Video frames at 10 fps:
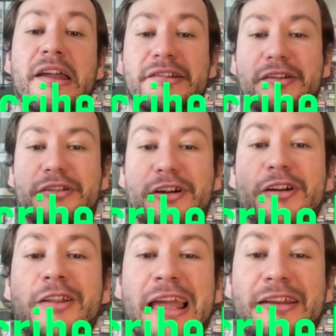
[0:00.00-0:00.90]
So turn
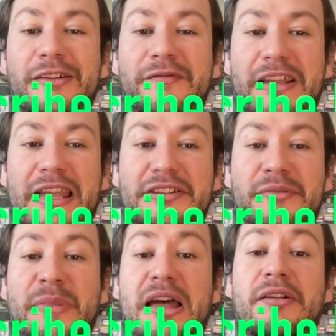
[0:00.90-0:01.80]
on that notification
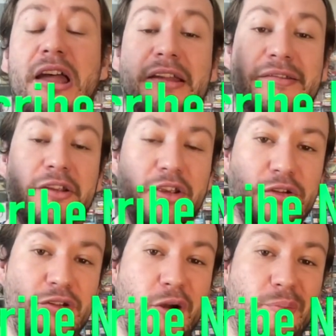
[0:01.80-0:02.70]
bell so you
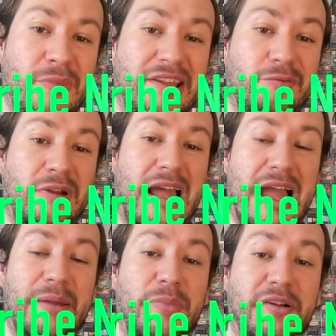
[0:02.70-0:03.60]
don't miss when
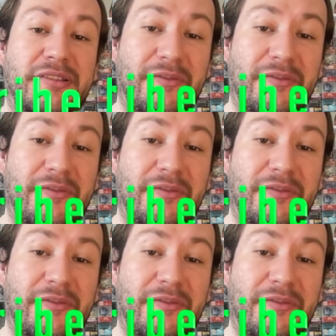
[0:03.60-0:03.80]
I post a